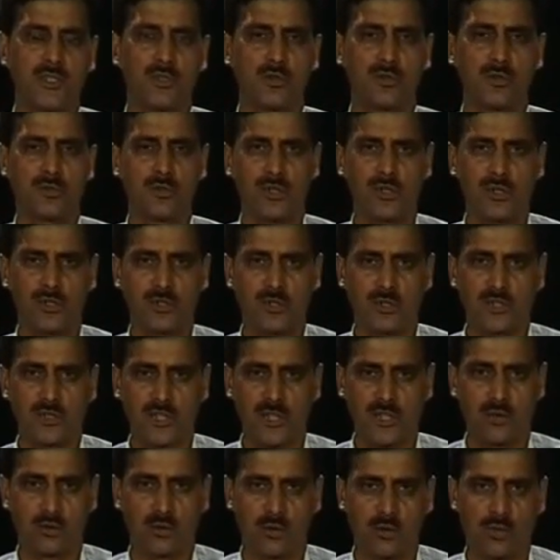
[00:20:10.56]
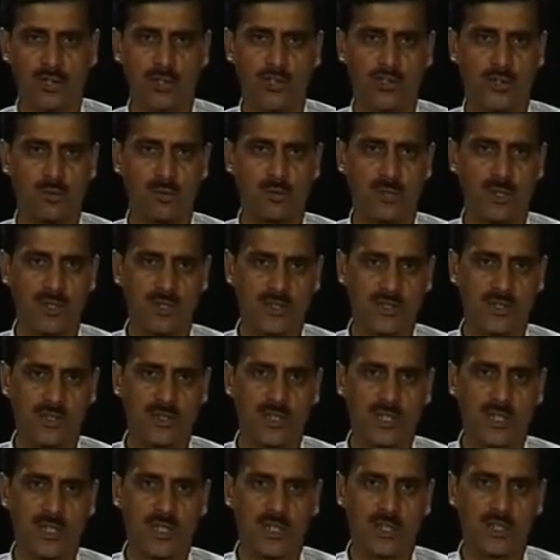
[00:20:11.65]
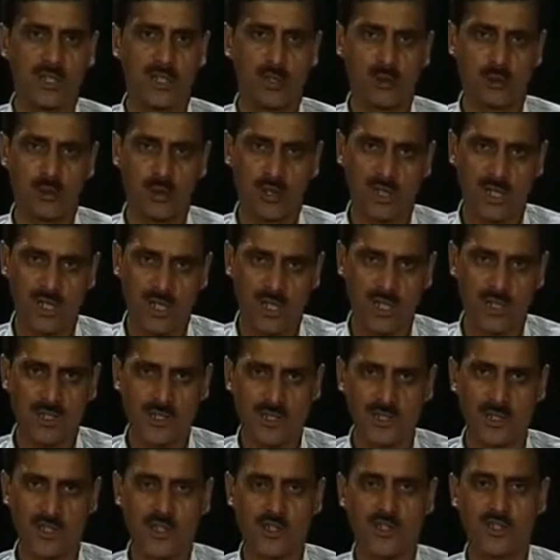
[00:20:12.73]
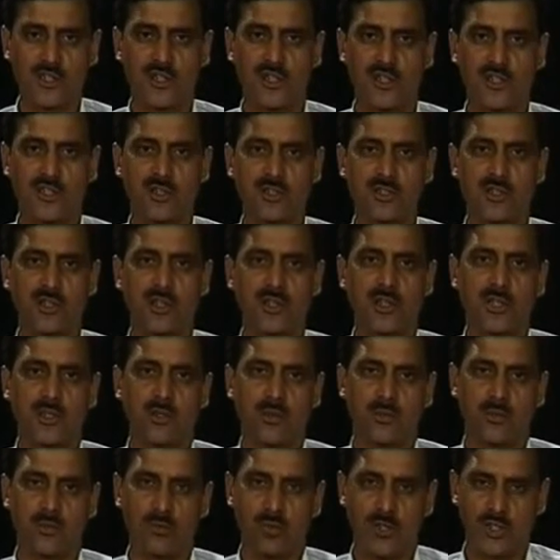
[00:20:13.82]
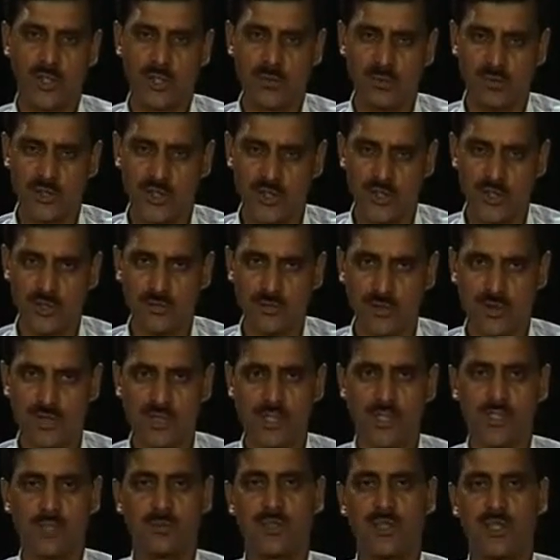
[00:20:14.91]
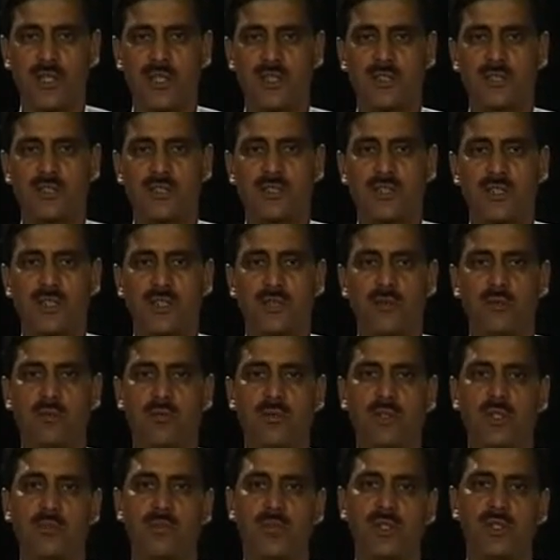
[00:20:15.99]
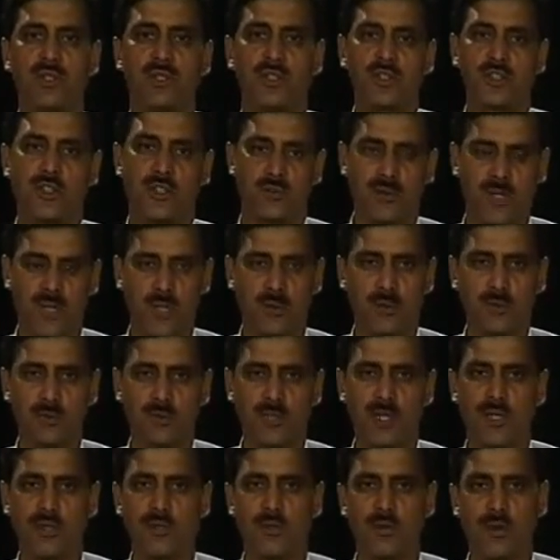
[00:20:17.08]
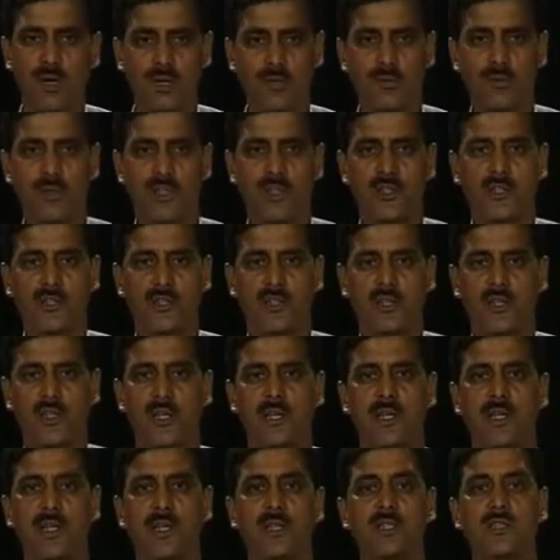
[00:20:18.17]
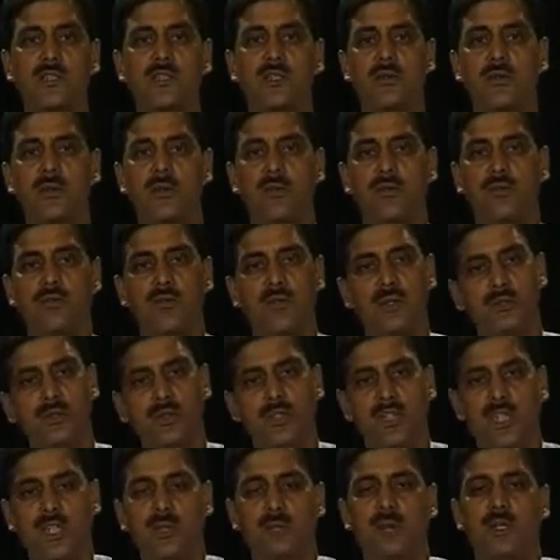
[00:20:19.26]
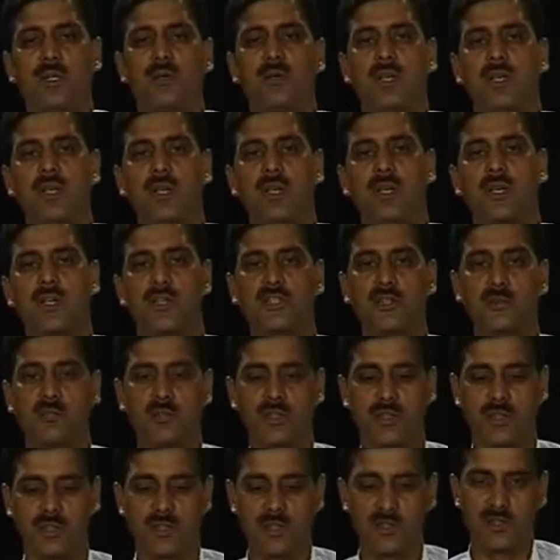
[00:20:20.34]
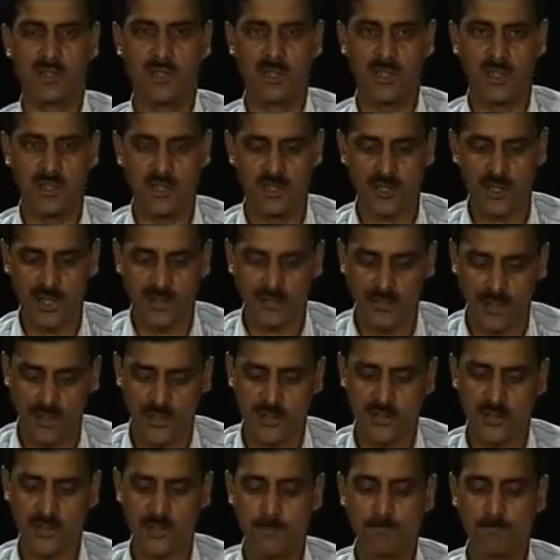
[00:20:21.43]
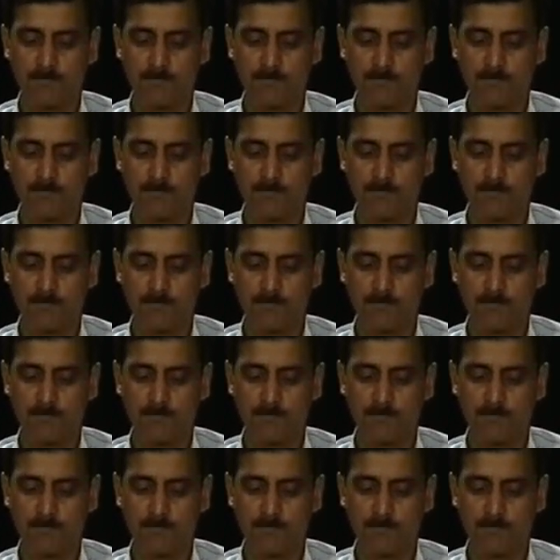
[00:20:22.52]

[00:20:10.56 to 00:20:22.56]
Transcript: during the translocation process. Therefore, all such genes which have received such breaks will be defective and non-functional, and hence the phenotype of organism is later affected.